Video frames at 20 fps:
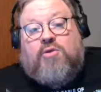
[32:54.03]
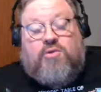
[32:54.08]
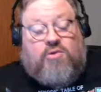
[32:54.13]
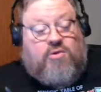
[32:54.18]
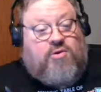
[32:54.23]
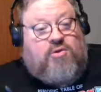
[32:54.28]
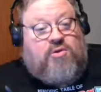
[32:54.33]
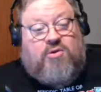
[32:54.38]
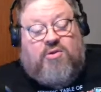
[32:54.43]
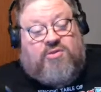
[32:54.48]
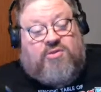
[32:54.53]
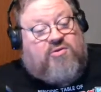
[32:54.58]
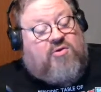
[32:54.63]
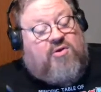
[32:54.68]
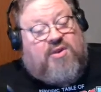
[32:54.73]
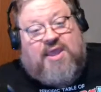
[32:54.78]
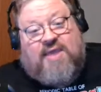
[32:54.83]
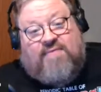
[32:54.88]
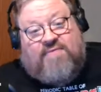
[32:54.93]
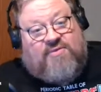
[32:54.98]
It's
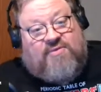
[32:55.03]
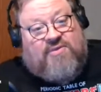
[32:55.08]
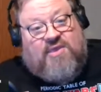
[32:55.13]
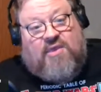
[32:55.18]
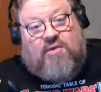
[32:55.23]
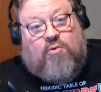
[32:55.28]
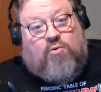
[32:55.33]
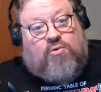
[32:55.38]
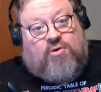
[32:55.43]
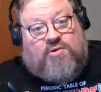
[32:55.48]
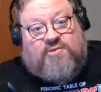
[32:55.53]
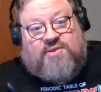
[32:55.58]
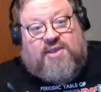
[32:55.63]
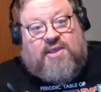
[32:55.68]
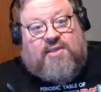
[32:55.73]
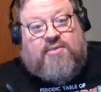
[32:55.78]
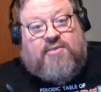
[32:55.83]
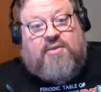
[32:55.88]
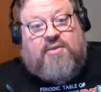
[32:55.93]
going to have to stay Coruscant.